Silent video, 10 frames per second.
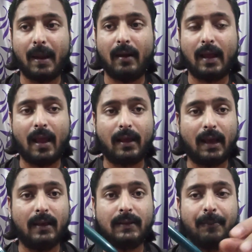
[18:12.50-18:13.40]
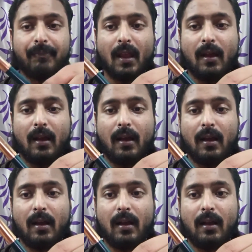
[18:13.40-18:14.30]
pen case.
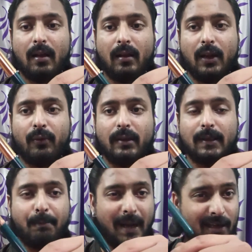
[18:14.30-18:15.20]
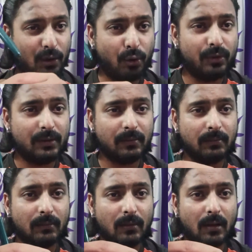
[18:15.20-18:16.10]
It was a bit loose
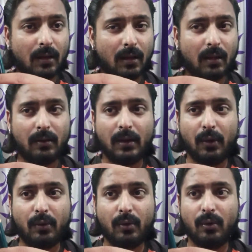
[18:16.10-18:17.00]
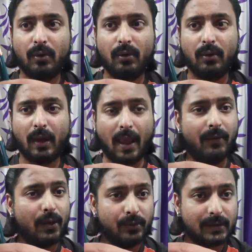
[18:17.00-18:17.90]
due to
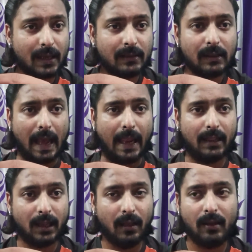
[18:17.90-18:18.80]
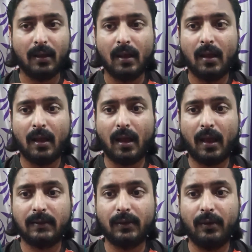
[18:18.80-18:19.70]
heavy usage, I think,
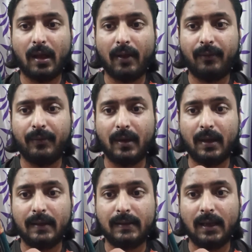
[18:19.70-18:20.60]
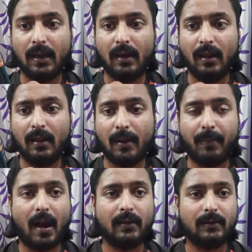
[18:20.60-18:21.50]
as you have seen in the
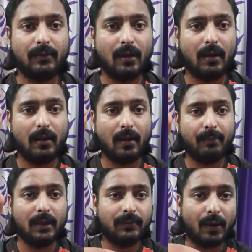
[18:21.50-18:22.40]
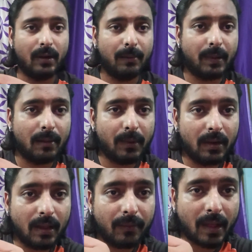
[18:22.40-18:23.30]
parts of this fountain pen
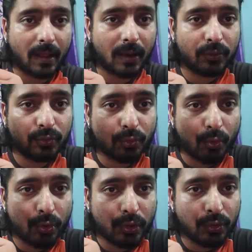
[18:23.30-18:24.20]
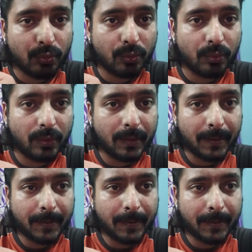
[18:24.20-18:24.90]
video. If I can show you,